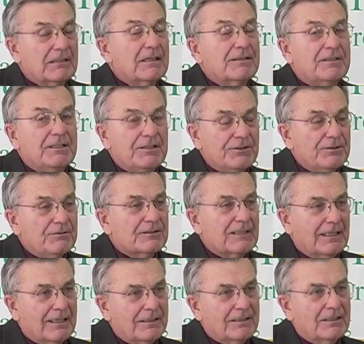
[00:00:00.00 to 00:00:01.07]
continues
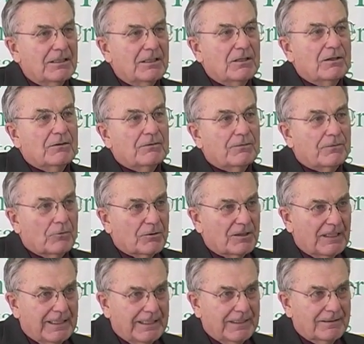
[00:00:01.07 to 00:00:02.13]
on 4
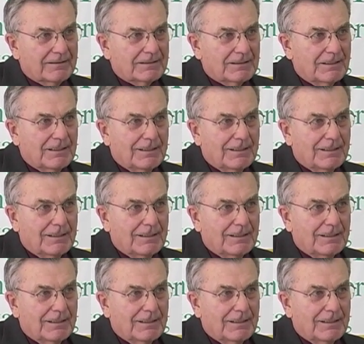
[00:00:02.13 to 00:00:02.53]
lanes.